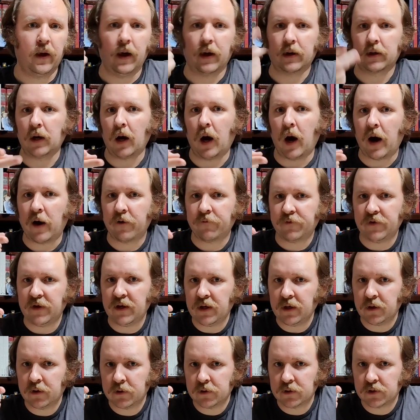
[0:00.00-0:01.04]
a
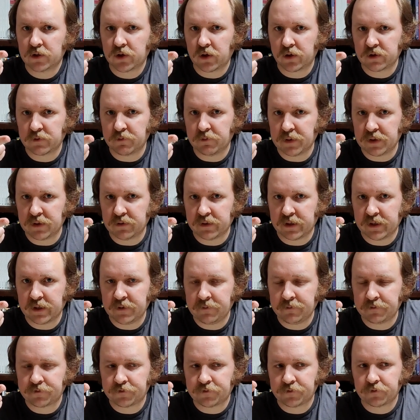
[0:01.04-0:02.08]
coffee starts
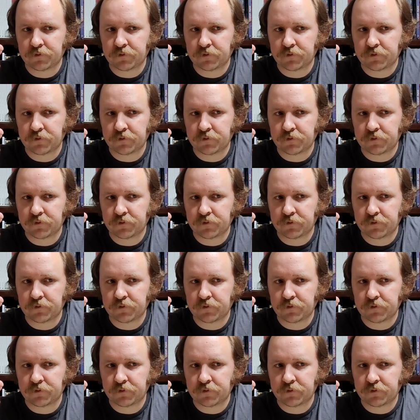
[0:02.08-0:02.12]
building,